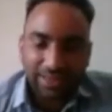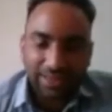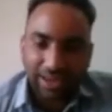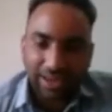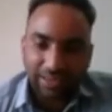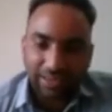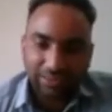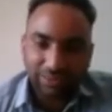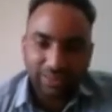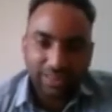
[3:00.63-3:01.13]

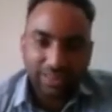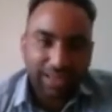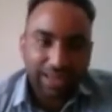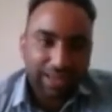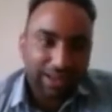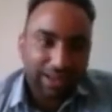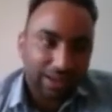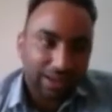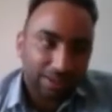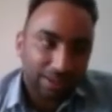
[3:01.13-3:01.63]
they are
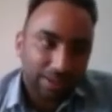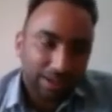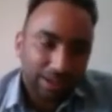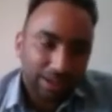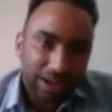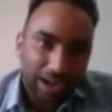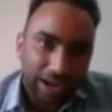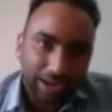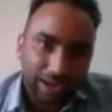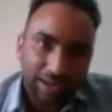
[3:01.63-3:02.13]

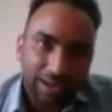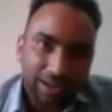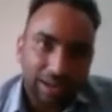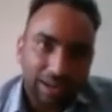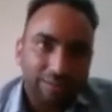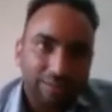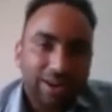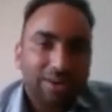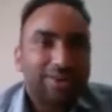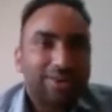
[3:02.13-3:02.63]

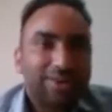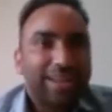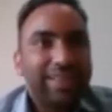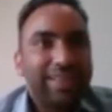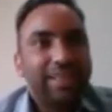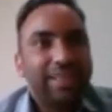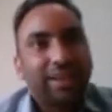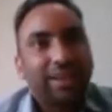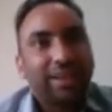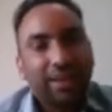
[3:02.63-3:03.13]
covered by
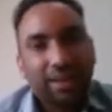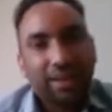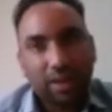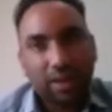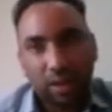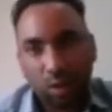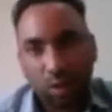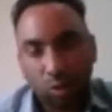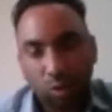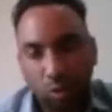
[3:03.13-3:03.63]
a
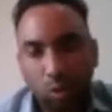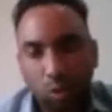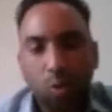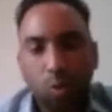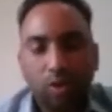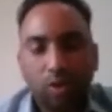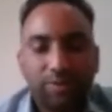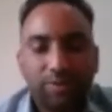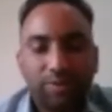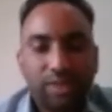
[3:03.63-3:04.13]
coat
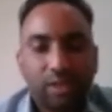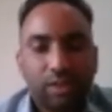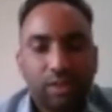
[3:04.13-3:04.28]
which is